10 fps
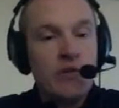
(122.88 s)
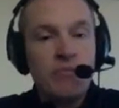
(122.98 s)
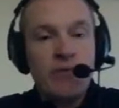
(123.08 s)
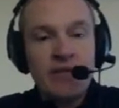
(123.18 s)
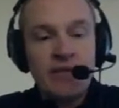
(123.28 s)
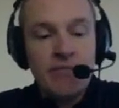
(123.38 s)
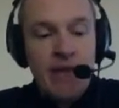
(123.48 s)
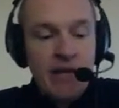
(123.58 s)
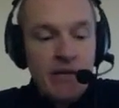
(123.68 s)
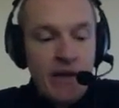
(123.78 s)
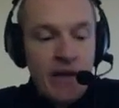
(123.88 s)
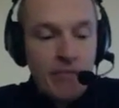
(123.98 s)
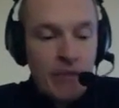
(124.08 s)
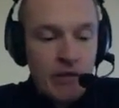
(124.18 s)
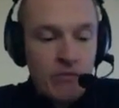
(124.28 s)
press the magnifying
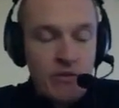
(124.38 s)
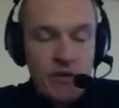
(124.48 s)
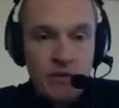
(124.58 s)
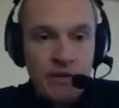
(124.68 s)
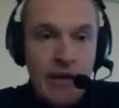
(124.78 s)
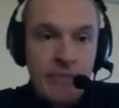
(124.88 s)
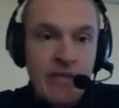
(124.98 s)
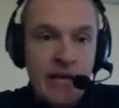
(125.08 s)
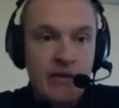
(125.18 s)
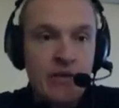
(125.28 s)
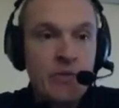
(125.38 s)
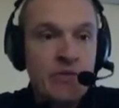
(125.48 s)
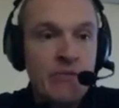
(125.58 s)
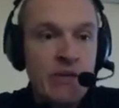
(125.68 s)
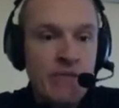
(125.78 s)
button where the old caps lock used
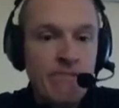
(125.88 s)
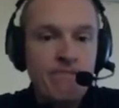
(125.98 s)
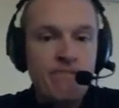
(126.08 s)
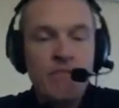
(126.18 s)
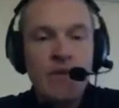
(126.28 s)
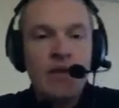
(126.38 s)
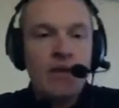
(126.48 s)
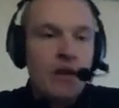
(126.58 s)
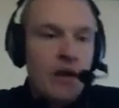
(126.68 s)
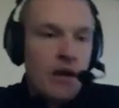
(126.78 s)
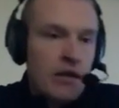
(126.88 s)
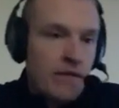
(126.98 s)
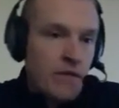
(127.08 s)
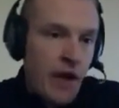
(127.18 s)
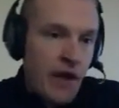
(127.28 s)
to be.
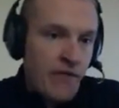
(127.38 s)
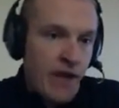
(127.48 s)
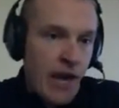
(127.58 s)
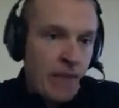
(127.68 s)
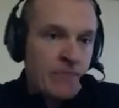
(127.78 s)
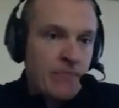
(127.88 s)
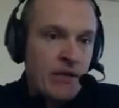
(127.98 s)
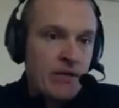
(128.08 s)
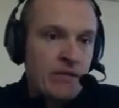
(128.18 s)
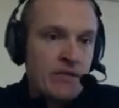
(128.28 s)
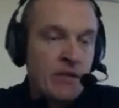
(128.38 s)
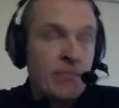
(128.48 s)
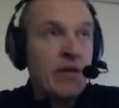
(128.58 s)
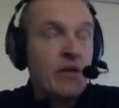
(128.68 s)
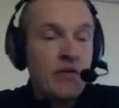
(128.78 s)
If you have the apps buttons up
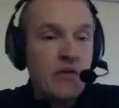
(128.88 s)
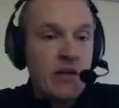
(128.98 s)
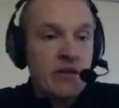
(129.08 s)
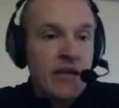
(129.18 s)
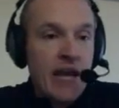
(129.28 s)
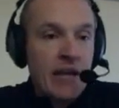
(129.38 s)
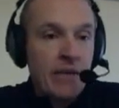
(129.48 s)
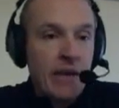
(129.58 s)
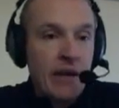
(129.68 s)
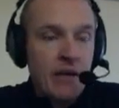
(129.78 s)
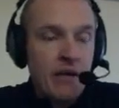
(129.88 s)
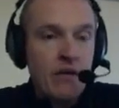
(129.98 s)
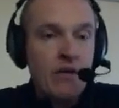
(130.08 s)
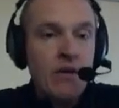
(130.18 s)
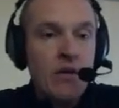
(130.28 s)
here, you could click on it there.
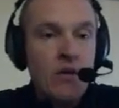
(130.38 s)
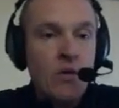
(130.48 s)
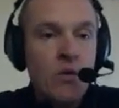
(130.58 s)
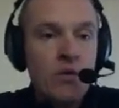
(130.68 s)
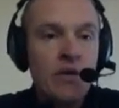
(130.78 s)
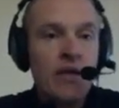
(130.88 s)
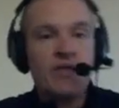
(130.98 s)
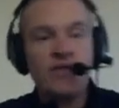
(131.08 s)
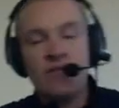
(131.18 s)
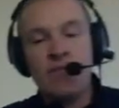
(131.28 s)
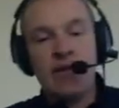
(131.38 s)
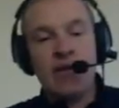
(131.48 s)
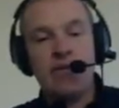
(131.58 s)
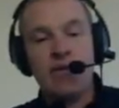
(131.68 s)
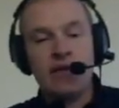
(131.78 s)
Or like just about
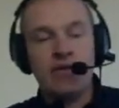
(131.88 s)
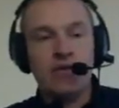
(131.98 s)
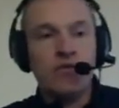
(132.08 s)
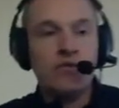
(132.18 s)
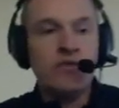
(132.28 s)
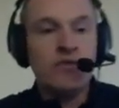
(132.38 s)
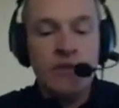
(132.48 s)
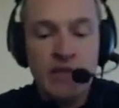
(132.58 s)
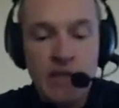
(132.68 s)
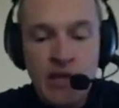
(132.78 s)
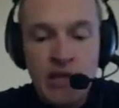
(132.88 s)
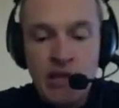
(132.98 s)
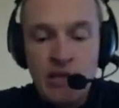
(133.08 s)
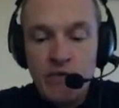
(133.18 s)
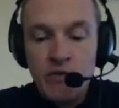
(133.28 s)
anything in the Google Suite,
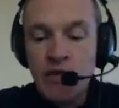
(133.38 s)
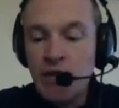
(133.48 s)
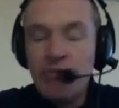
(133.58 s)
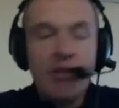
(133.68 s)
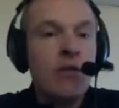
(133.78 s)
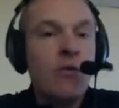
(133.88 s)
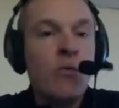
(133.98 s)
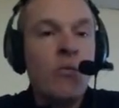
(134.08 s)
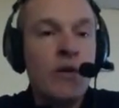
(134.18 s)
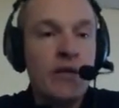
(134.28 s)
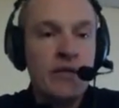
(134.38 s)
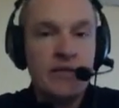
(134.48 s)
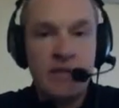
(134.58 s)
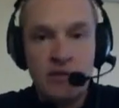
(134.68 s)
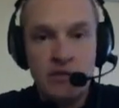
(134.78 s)
if you type in what it is
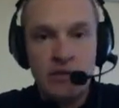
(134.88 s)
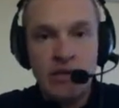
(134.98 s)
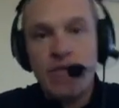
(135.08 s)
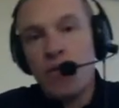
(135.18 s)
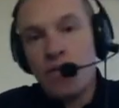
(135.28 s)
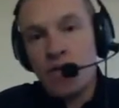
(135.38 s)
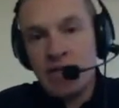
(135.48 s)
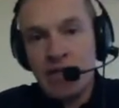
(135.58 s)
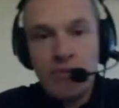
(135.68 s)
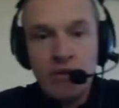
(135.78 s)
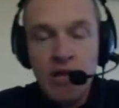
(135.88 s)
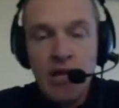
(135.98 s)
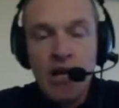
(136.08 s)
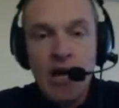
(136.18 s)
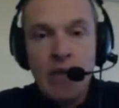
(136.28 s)
that you're looking for example,
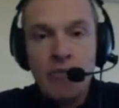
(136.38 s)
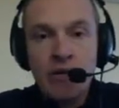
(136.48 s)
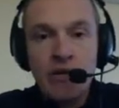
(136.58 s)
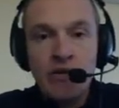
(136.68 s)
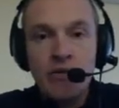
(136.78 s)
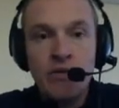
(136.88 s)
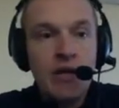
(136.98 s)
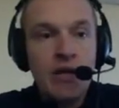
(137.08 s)
we're going to do